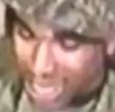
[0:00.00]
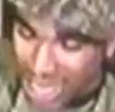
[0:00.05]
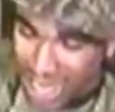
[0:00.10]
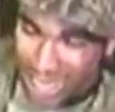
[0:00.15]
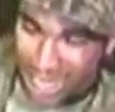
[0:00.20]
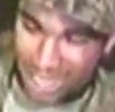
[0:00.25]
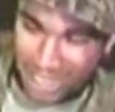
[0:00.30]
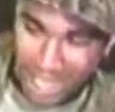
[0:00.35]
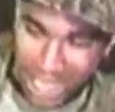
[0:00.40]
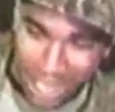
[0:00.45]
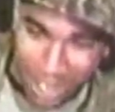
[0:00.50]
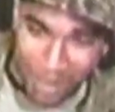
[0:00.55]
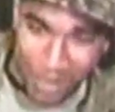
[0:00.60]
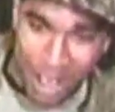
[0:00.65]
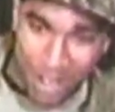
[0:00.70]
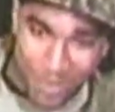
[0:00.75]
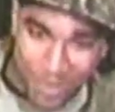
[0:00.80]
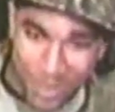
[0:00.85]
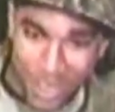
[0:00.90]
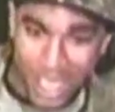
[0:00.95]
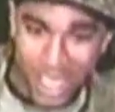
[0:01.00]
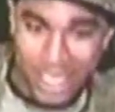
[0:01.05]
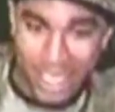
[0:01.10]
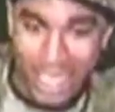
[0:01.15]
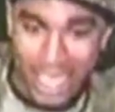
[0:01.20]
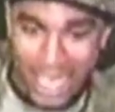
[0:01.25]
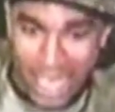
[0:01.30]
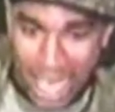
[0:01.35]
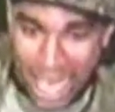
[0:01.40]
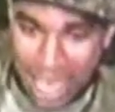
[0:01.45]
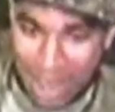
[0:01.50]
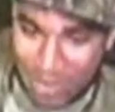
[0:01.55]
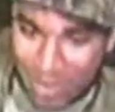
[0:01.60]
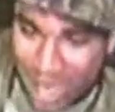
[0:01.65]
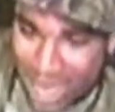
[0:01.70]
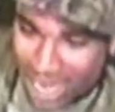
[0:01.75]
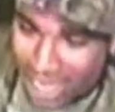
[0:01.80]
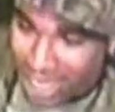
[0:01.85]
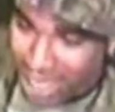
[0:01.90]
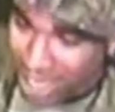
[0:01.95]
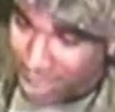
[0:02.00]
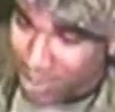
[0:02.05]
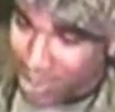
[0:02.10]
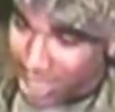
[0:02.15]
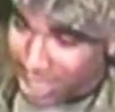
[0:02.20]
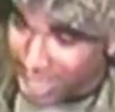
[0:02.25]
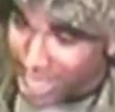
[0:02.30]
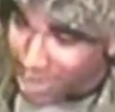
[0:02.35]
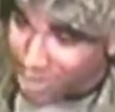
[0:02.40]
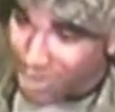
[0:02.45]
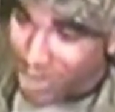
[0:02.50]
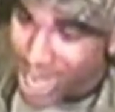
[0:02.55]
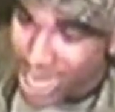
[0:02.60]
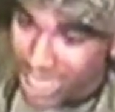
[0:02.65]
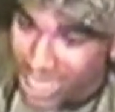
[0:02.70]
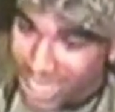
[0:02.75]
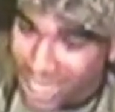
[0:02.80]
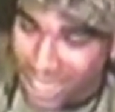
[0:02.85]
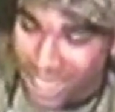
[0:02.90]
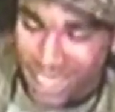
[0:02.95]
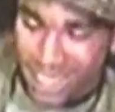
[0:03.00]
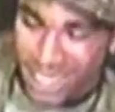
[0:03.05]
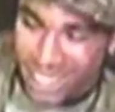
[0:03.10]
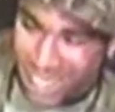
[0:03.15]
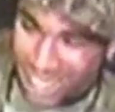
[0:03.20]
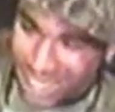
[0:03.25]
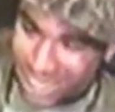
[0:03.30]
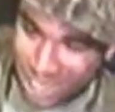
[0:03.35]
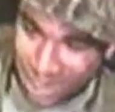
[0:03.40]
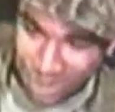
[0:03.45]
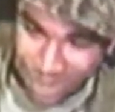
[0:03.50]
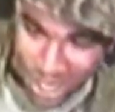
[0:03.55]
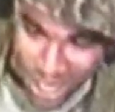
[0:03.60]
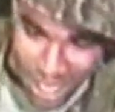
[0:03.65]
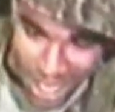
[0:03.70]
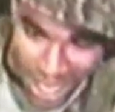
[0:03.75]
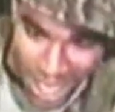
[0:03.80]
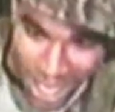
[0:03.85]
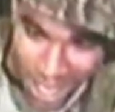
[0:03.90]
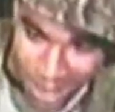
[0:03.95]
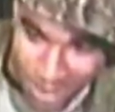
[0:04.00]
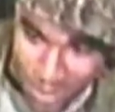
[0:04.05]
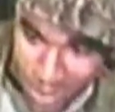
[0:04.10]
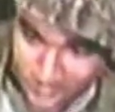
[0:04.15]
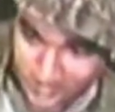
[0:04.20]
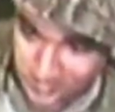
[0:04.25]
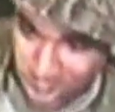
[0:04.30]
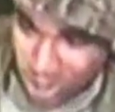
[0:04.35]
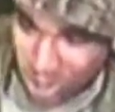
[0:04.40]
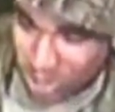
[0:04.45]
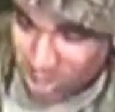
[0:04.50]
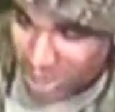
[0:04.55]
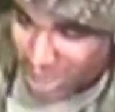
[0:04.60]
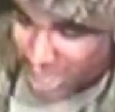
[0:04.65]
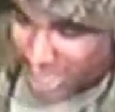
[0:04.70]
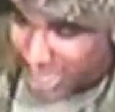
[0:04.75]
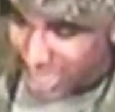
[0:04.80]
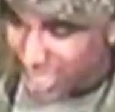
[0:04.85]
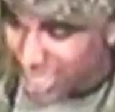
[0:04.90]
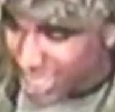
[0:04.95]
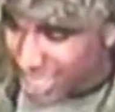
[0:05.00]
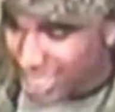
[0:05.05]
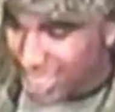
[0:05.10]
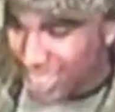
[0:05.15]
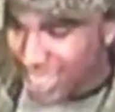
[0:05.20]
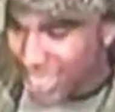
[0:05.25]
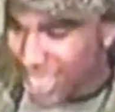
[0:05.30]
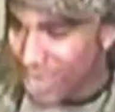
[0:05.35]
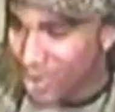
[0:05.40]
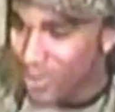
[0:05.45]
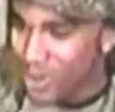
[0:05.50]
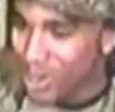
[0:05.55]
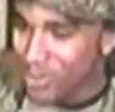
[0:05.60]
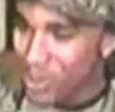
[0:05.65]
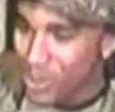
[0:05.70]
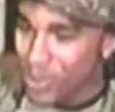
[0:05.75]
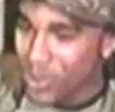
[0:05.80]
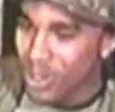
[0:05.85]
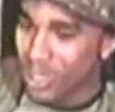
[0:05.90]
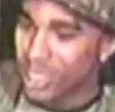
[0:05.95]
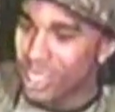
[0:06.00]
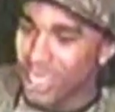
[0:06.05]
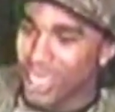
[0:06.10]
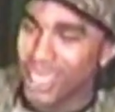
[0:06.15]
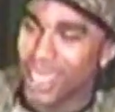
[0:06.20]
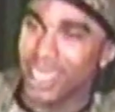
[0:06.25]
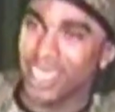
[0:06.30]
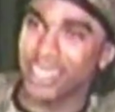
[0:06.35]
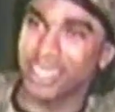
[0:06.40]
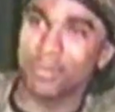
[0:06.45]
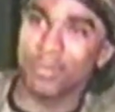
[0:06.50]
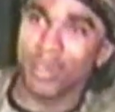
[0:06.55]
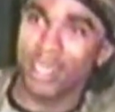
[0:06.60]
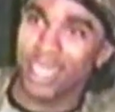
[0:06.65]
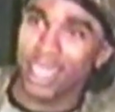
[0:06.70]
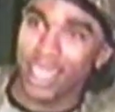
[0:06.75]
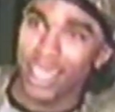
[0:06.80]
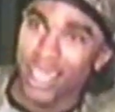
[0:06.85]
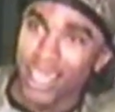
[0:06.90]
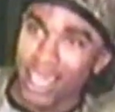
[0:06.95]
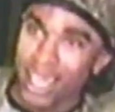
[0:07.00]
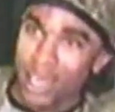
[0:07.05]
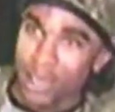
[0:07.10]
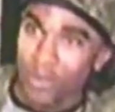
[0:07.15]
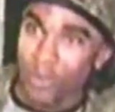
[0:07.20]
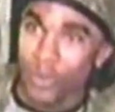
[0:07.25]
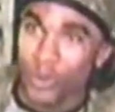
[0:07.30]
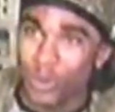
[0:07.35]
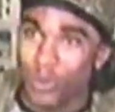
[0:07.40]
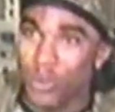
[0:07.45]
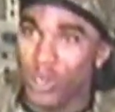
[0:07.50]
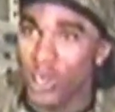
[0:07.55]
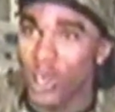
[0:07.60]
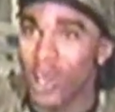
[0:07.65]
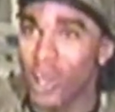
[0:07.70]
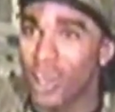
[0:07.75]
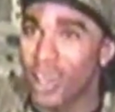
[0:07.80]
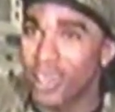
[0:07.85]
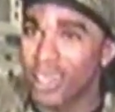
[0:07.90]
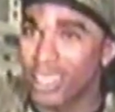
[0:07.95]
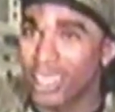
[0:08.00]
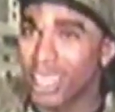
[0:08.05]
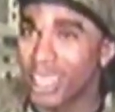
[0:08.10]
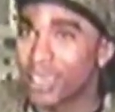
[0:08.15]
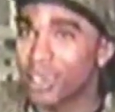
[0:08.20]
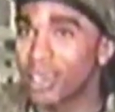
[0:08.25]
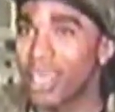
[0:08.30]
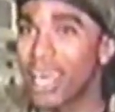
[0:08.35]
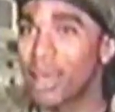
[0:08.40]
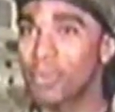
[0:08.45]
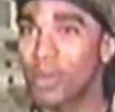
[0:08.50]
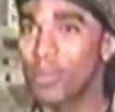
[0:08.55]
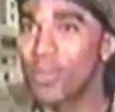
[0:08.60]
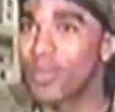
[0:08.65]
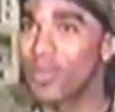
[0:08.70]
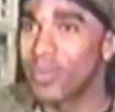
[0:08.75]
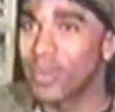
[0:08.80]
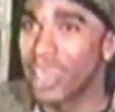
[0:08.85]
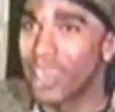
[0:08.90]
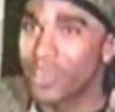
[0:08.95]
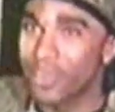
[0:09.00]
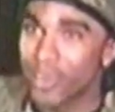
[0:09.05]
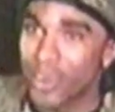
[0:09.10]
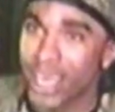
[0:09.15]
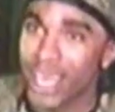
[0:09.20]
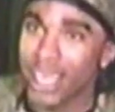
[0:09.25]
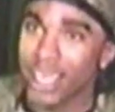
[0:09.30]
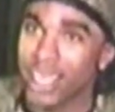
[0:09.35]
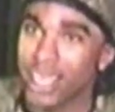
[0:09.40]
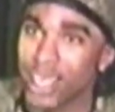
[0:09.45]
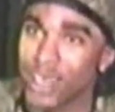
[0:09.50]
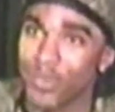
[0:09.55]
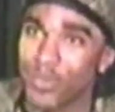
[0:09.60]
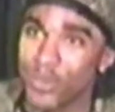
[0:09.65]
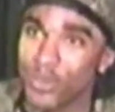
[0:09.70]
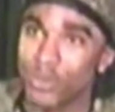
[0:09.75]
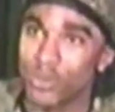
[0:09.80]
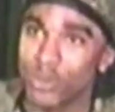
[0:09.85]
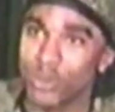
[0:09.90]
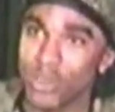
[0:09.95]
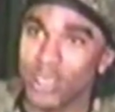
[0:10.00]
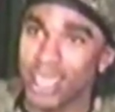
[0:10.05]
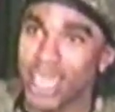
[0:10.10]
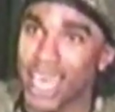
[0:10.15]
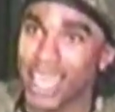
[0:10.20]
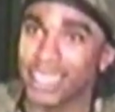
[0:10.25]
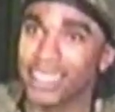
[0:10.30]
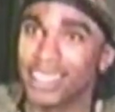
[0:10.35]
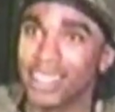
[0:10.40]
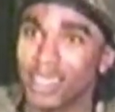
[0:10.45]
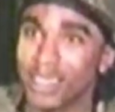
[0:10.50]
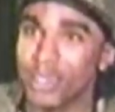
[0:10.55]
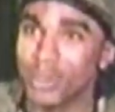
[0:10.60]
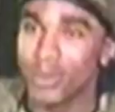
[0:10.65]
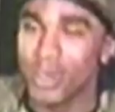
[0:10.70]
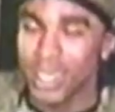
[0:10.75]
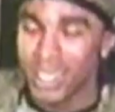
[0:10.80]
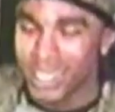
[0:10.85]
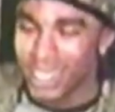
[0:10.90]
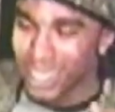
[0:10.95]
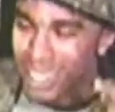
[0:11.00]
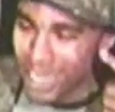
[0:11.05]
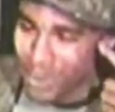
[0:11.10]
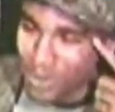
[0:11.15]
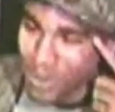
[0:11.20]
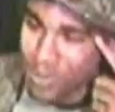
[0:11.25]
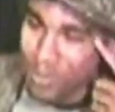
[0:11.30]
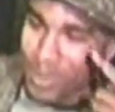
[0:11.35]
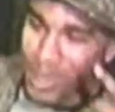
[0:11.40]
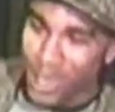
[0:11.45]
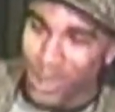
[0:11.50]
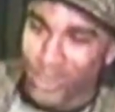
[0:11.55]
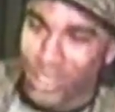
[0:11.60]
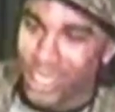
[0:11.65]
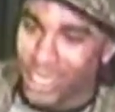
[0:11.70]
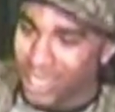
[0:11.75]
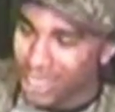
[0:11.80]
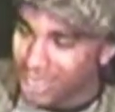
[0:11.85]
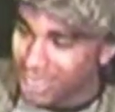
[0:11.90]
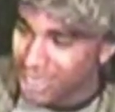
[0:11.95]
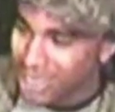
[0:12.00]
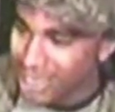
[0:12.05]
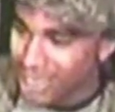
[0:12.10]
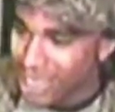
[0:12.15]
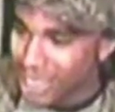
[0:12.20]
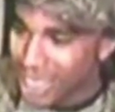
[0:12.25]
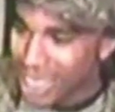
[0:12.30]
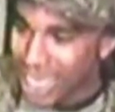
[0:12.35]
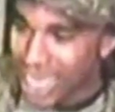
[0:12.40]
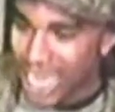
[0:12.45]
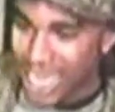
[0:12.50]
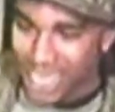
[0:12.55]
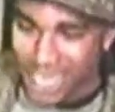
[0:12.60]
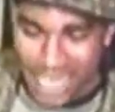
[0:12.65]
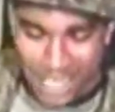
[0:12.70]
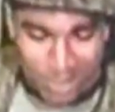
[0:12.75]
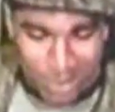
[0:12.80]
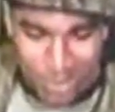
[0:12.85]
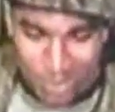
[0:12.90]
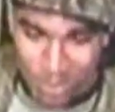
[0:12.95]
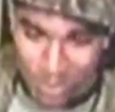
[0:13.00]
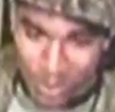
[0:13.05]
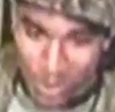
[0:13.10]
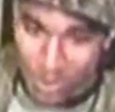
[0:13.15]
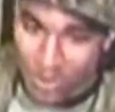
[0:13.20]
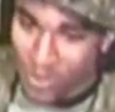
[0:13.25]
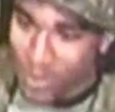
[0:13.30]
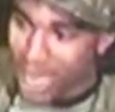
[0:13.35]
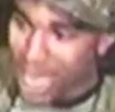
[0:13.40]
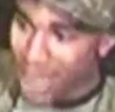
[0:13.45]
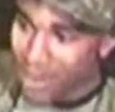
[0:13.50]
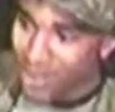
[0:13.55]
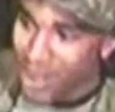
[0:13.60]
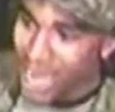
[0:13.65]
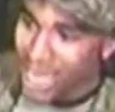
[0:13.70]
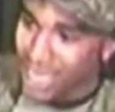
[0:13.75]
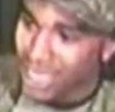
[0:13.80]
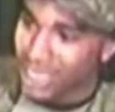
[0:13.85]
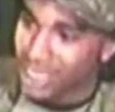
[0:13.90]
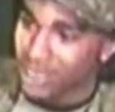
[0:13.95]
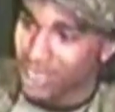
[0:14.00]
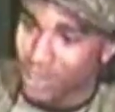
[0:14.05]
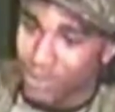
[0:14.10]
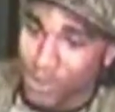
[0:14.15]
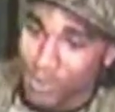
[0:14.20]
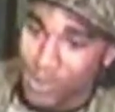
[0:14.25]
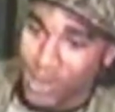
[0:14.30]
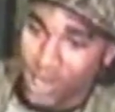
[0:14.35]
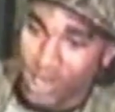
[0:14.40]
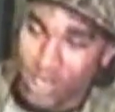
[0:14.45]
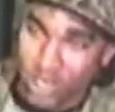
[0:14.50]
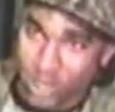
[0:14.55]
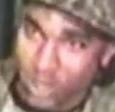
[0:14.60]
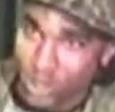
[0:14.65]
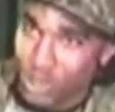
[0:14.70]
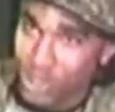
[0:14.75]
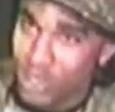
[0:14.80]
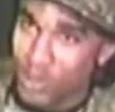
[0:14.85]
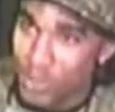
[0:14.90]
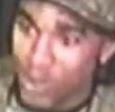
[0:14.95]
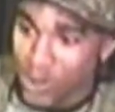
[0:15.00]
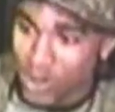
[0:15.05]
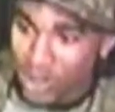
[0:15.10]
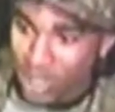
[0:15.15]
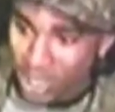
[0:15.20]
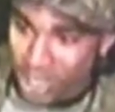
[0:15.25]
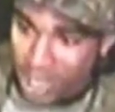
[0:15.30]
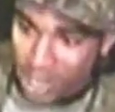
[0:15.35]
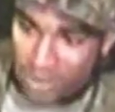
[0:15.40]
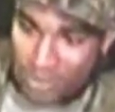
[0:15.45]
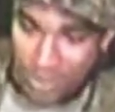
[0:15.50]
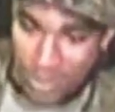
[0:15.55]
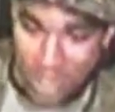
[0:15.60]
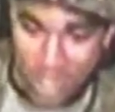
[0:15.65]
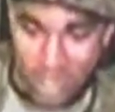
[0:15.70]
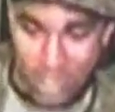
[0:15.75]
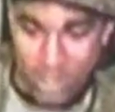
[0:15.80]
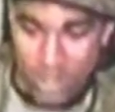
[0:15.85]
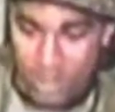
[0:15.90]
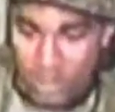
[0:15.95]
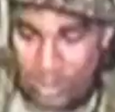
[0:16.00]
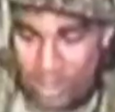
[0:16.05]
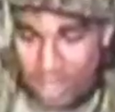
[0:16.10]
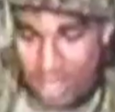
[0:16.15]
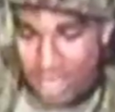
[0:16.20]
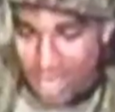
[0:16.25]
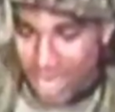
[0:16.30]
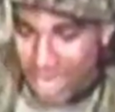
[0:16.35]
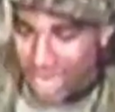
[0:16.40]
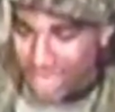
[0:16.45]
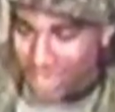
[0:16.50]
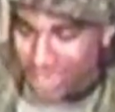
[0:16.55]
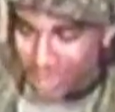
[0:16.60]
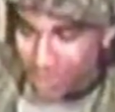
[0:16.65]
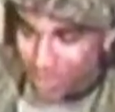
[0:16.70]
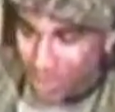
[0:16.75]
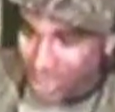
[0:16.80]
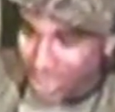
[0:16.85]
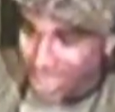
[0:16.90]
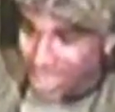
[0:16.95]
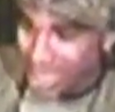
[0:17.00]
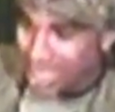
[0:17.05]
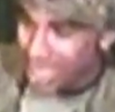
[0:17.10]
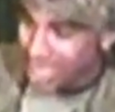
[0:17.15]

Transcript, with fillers: and I I, I figured like Iraq, I mean LeFrak needed a, a different name. You know what I'm saying? It needed a name where people could look at us and be like, what we are. And, and a lot of people from LeFrak, if you do the knowledge to them, they're like rebellious. Mm-hmm. And that's what people from Iraq is, they rebellious towards the American government. So I just picked that